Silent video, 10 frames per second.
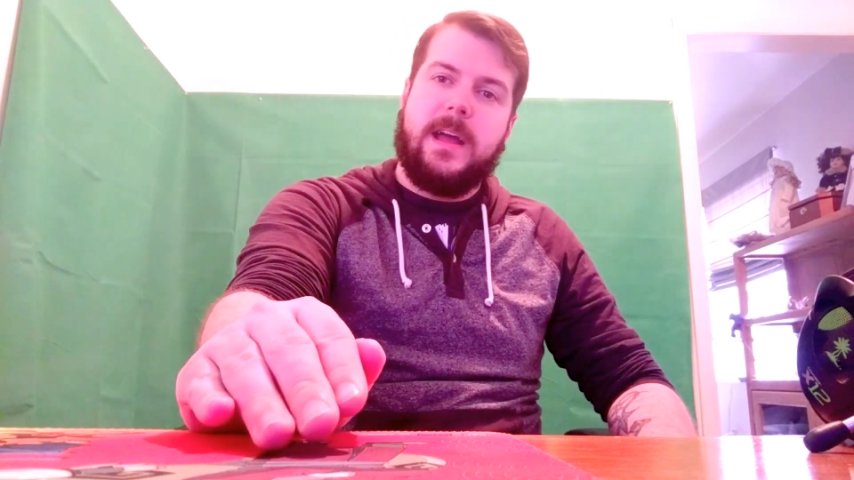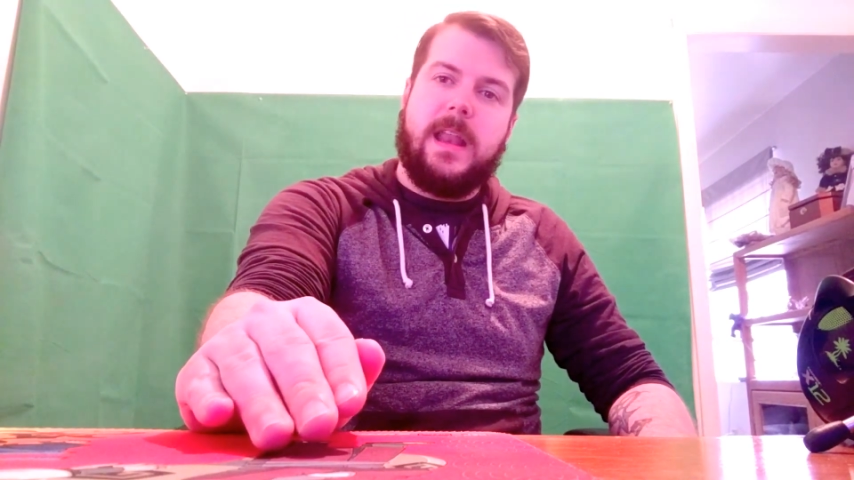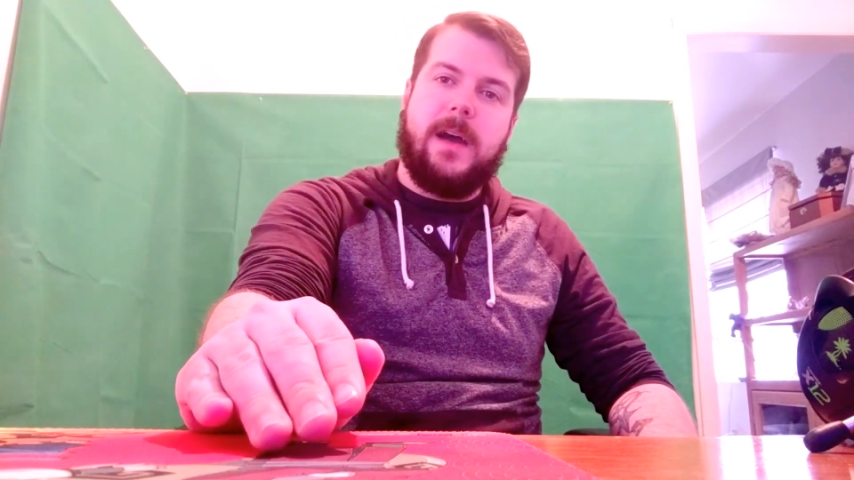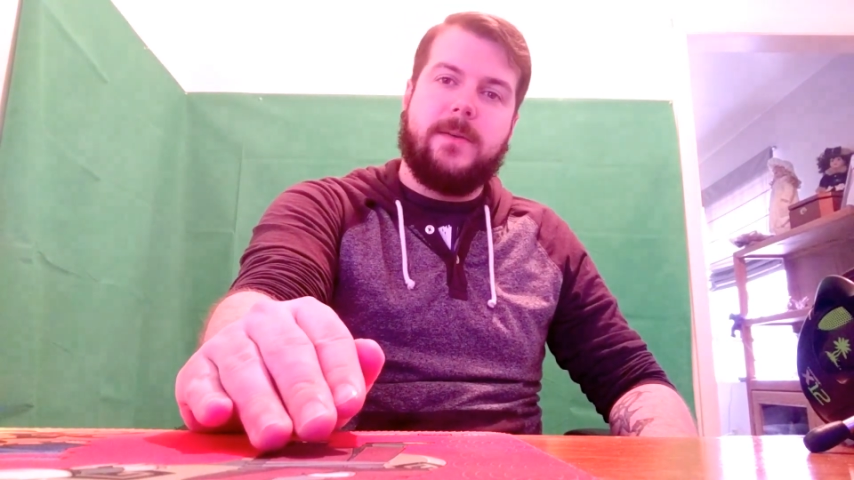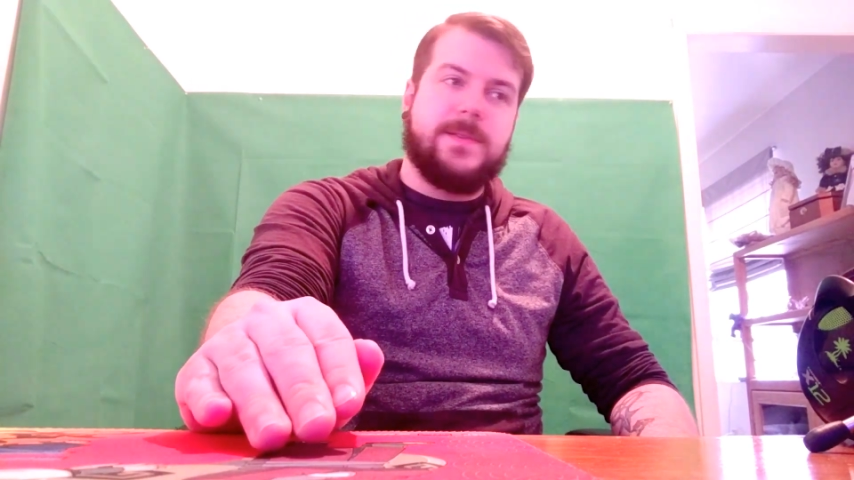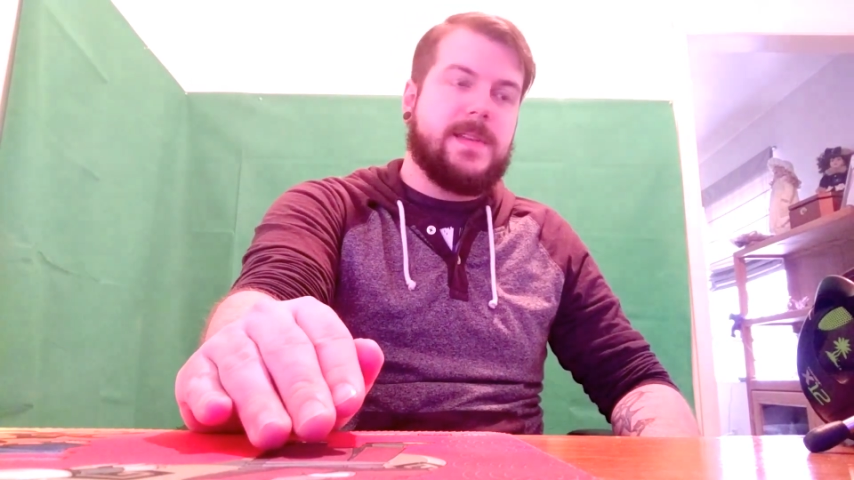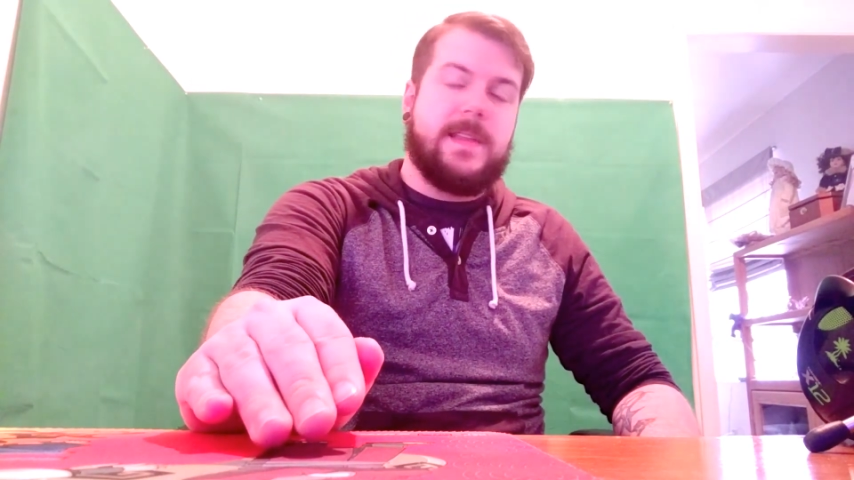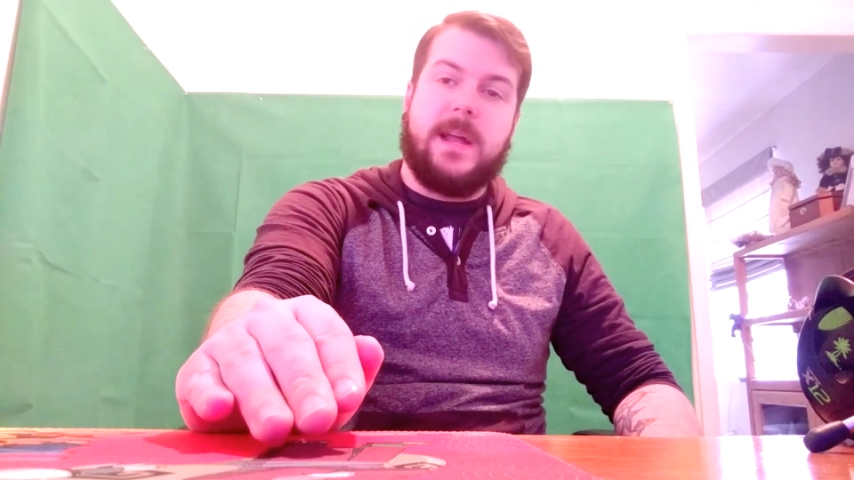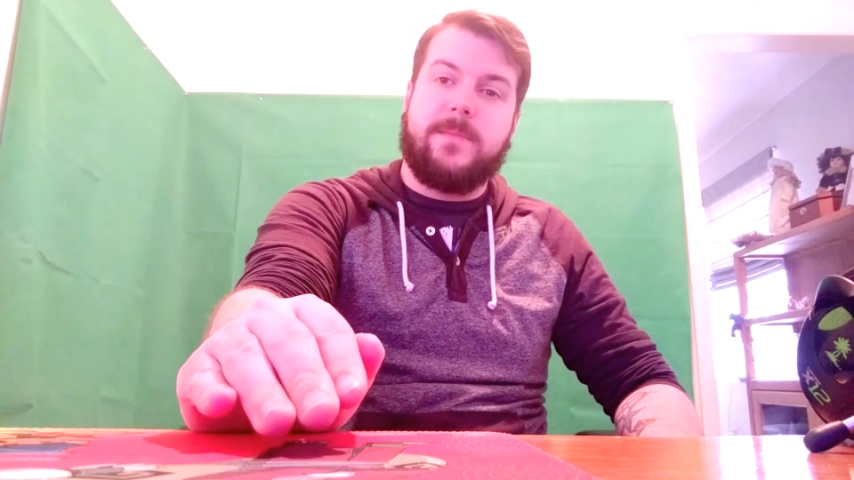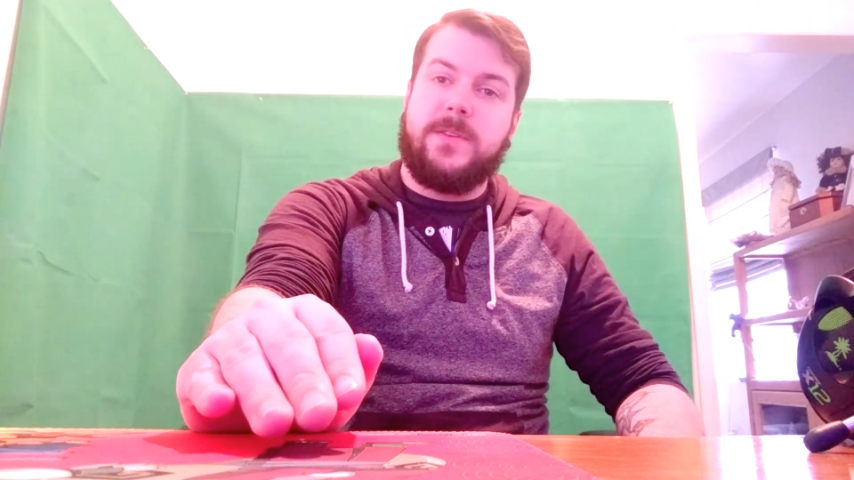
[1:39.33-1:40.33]
And I will say
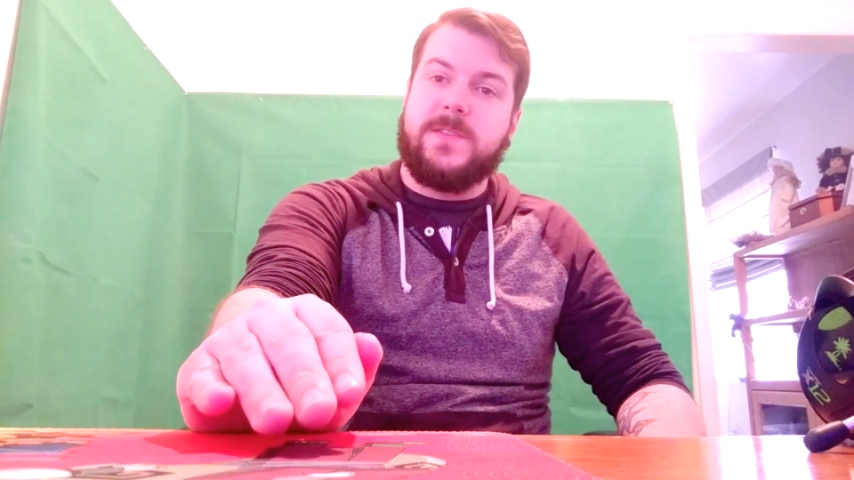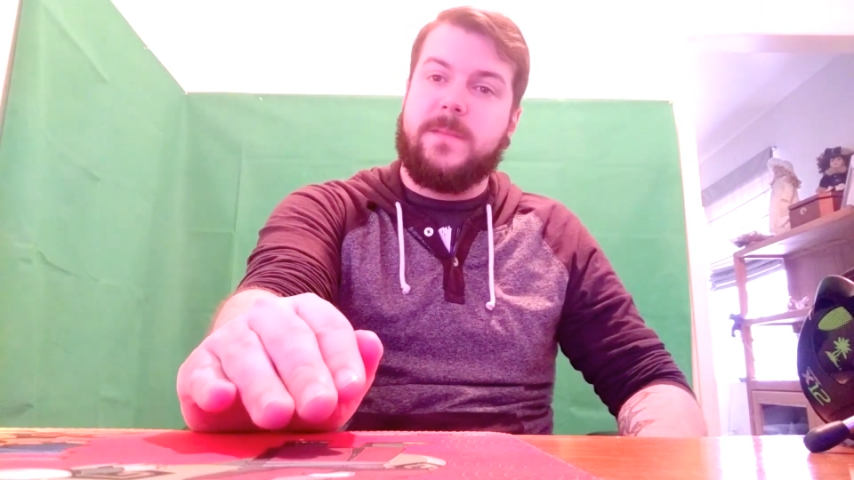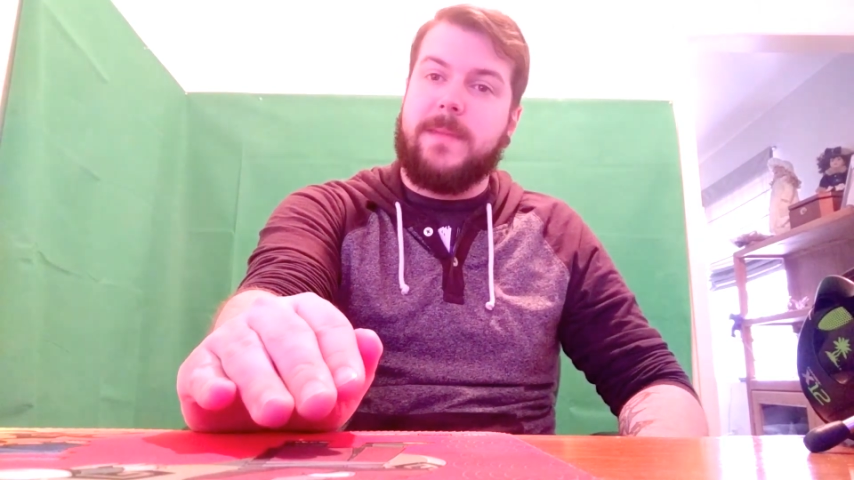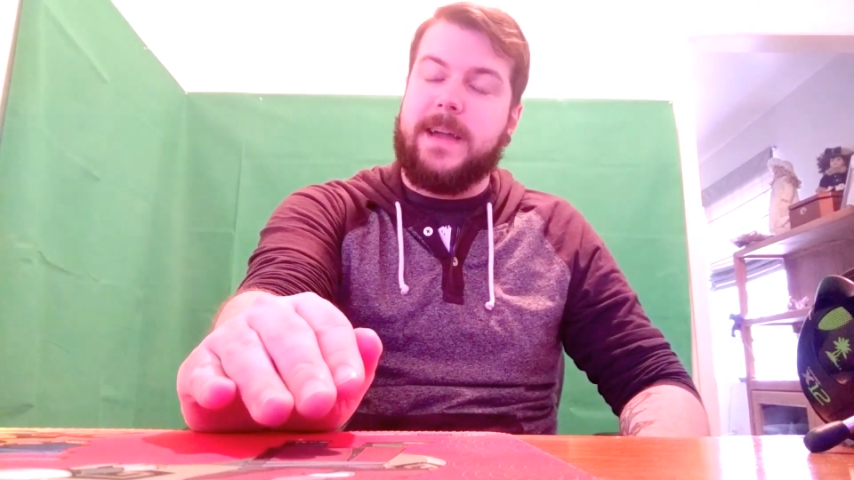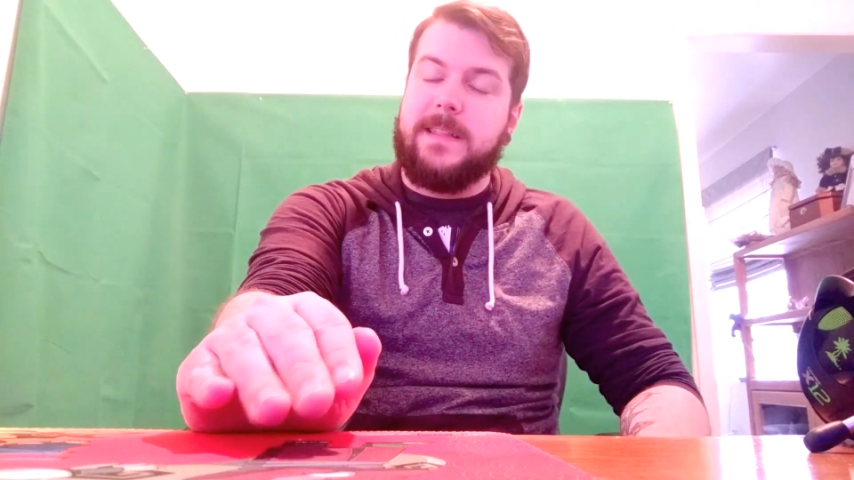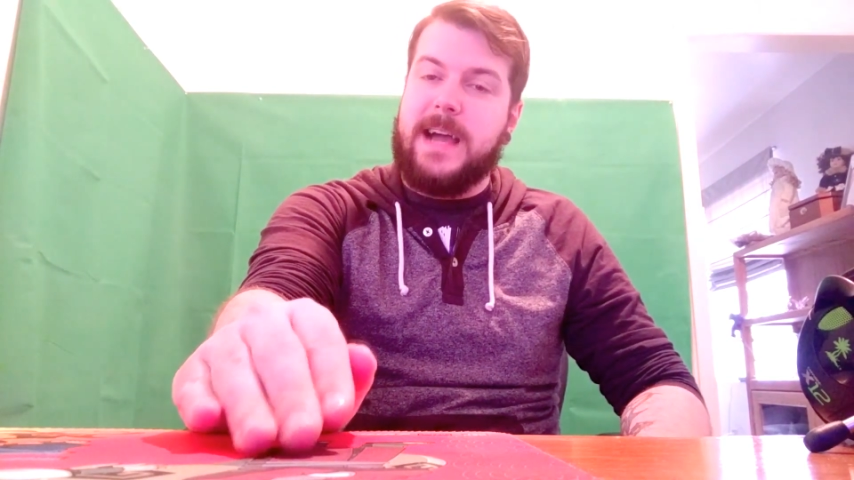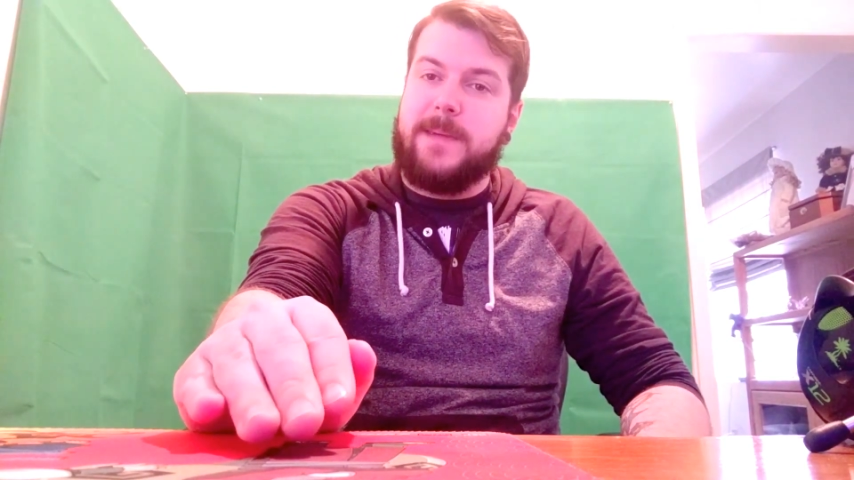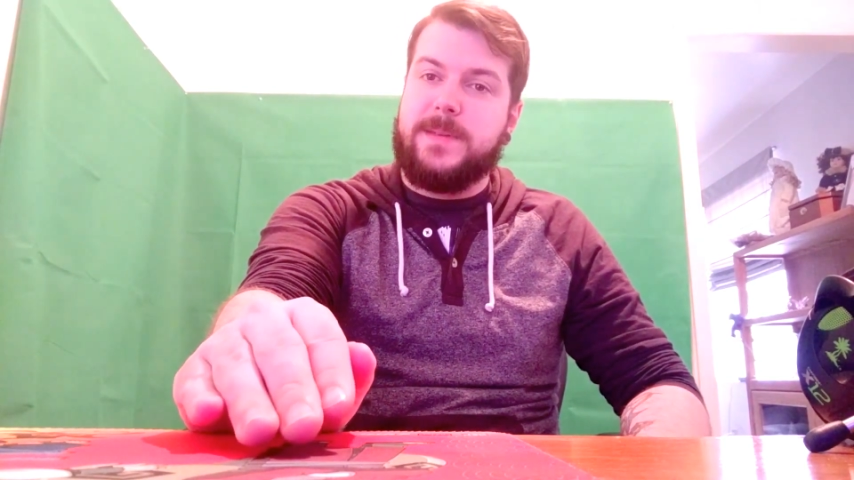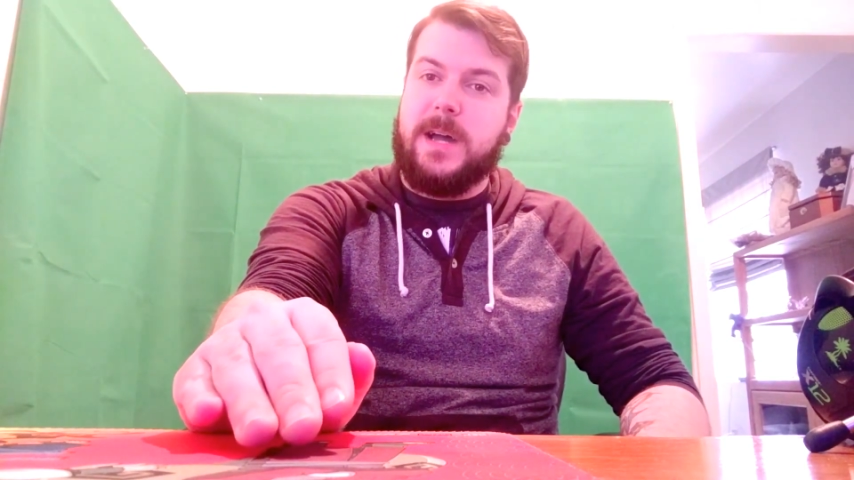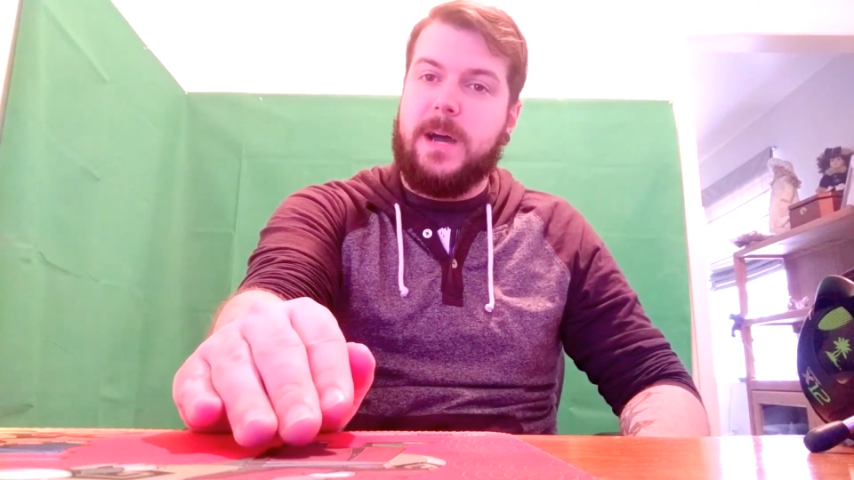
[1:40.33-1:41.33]
that I'm using my
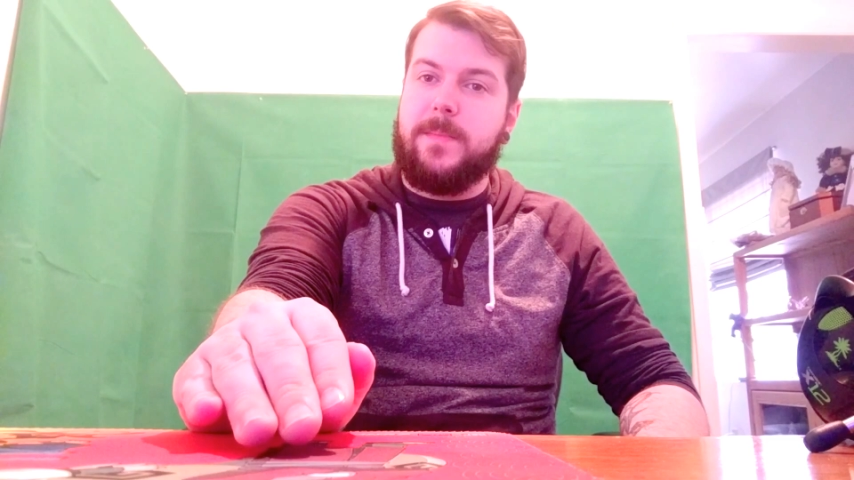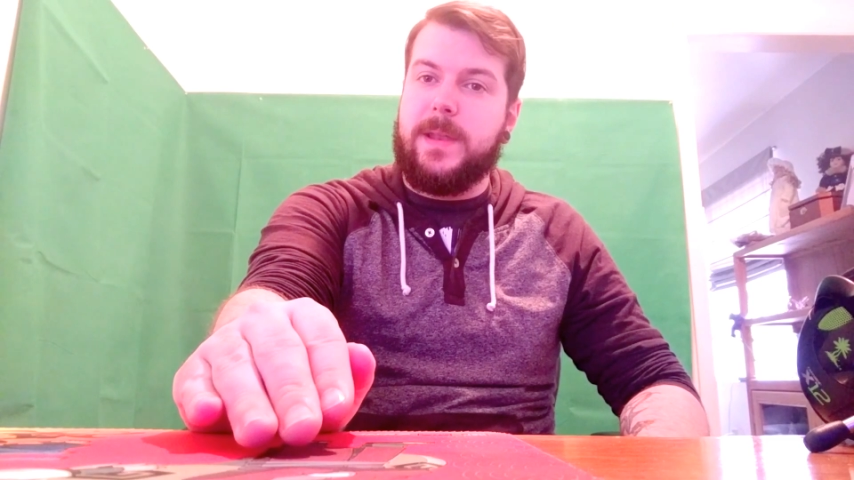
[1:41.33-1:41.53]
laptop,